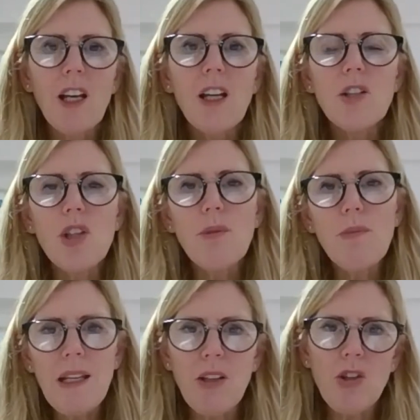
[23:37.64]
So
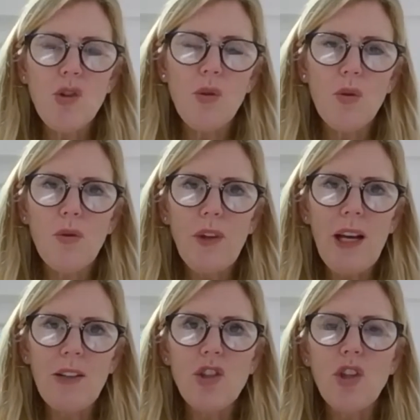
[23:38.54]
making sure
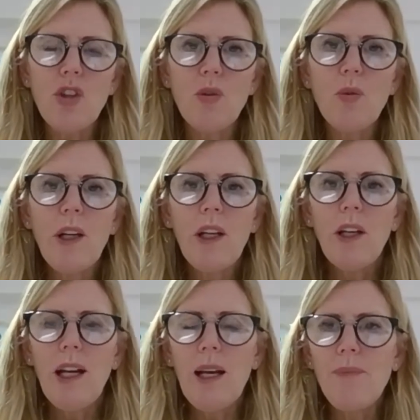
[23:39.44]
that you
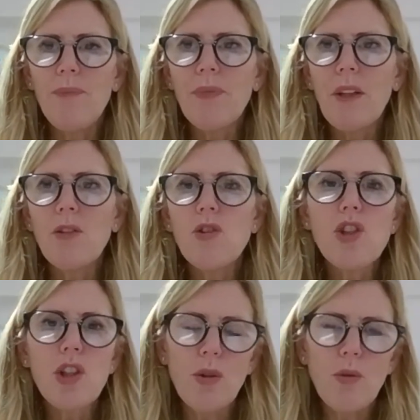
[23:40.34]

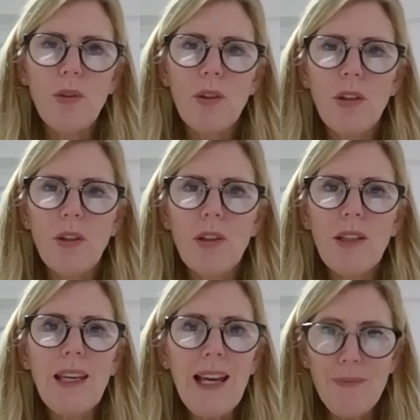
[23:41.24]
do
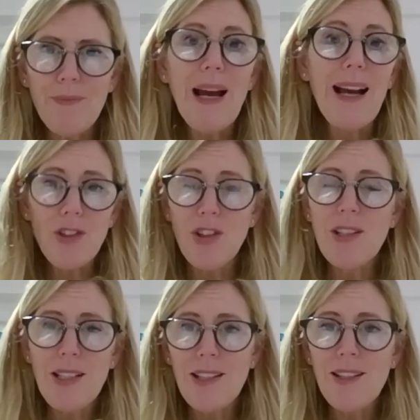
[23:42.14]
get back to your
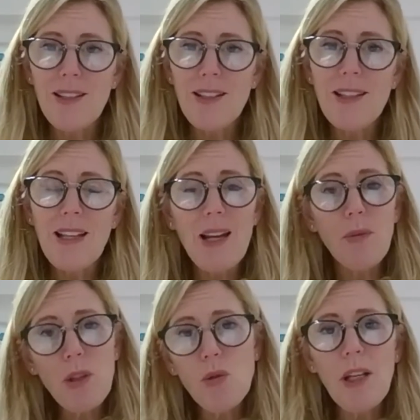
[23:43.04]
solicitor to say,
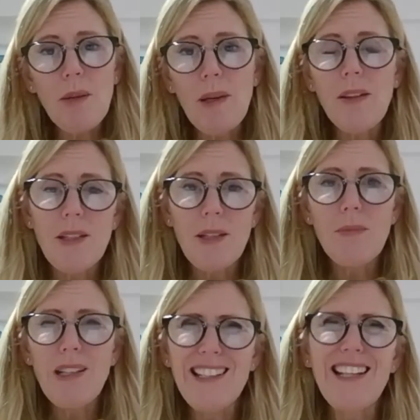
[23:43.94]
we're talking about this in
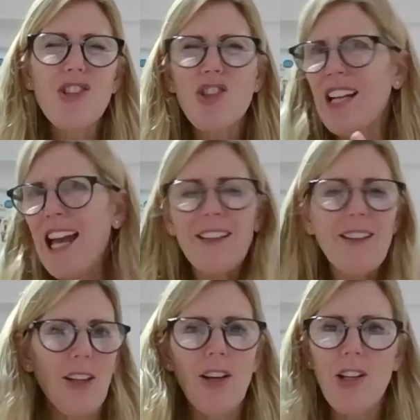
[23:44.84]
mediation,
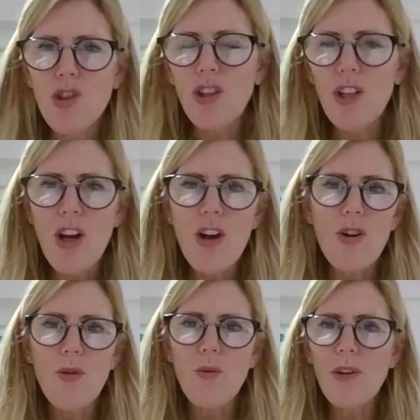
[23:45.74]
anything I should
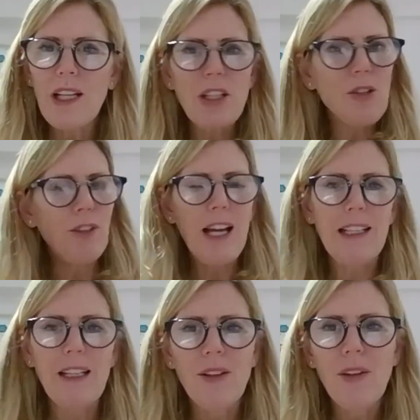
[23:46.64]
know, can you flag
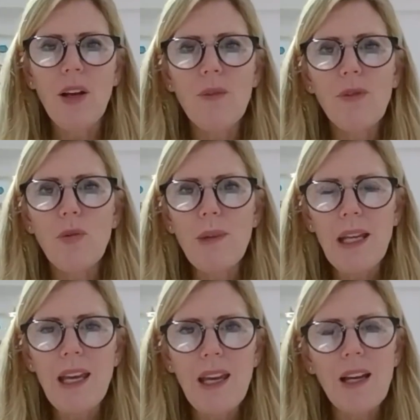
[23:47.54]
anything up for me
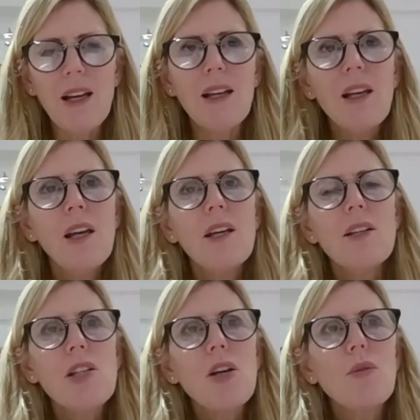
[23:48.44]
here?
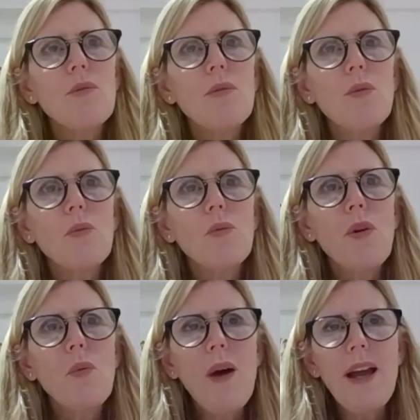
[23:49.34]
So the
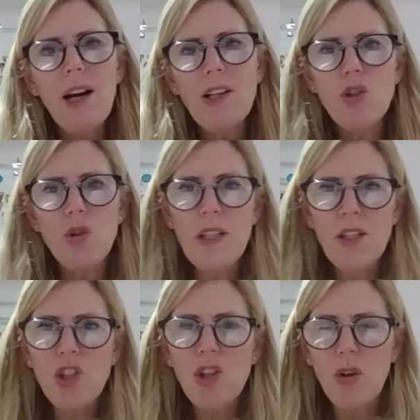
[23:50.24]
way I join
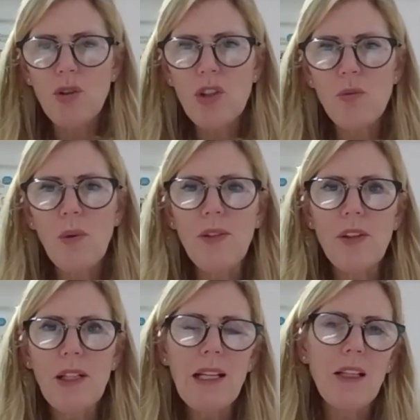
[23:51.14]
the dots with the
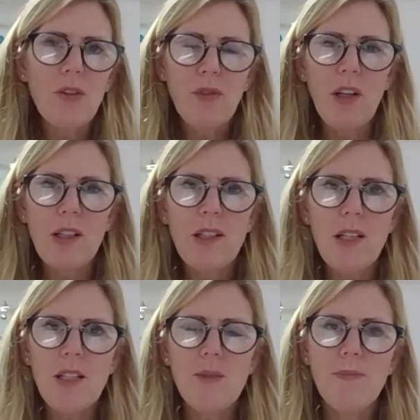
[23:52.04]
legal advice
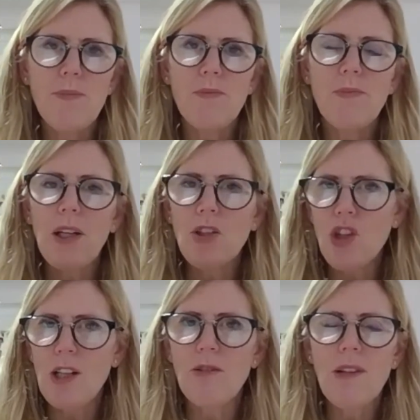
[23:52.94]
is by
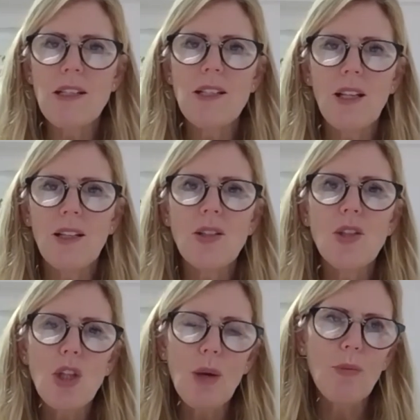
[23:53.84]
generating a
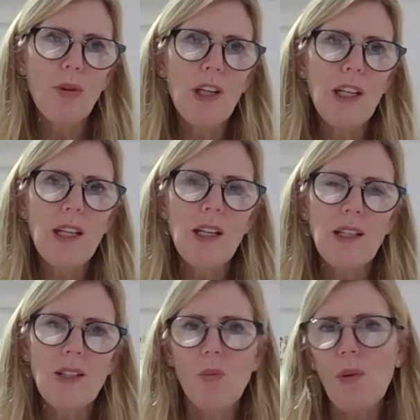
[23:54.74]
summary.
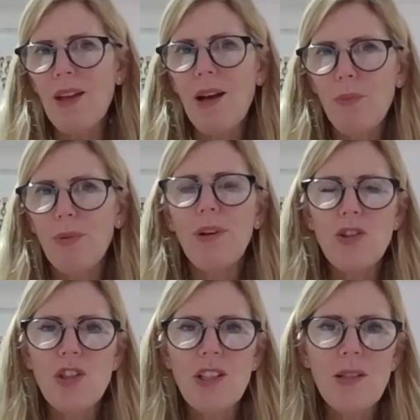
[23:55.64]
It's a without
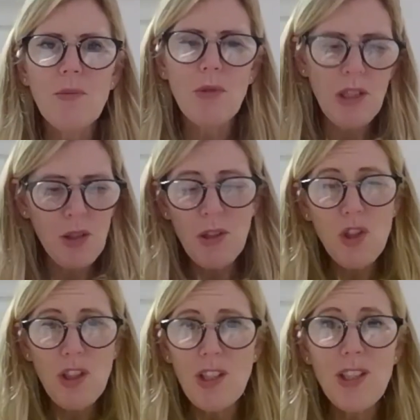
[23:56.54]
prejudice summary, so it's
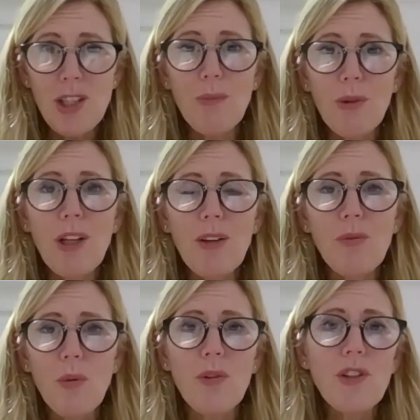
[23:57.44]
just a summary of
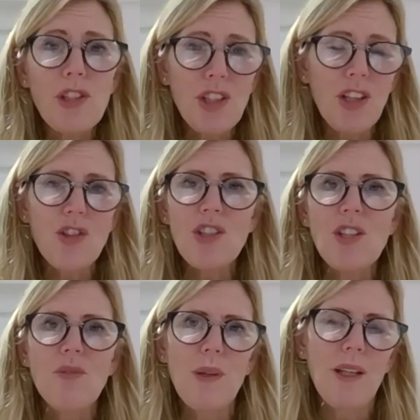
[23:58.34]
what the discussions
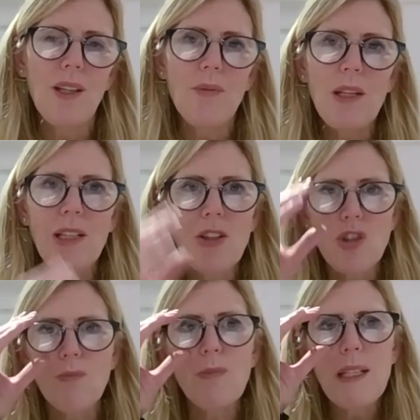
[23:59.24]
have been in the
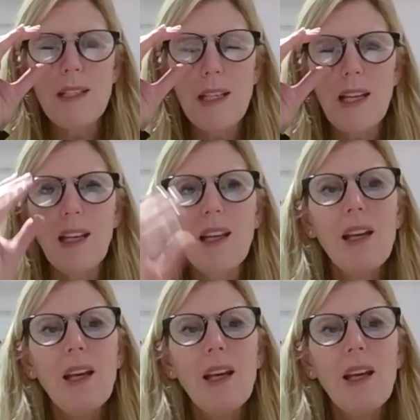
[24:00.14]
mediation meeting.